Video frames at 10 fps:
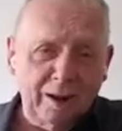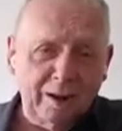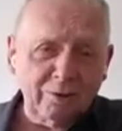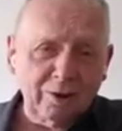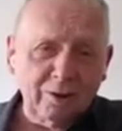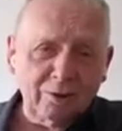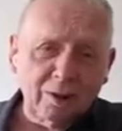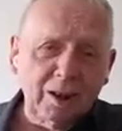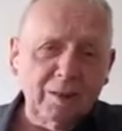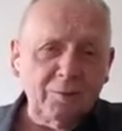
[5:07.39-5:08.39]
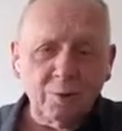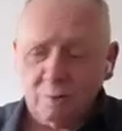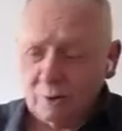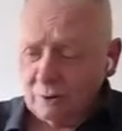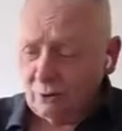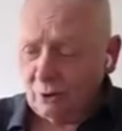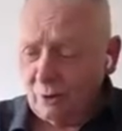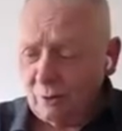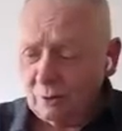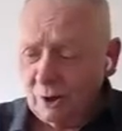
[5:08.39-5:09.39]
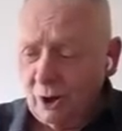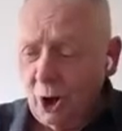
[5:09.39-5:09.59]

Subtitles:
accessed if you control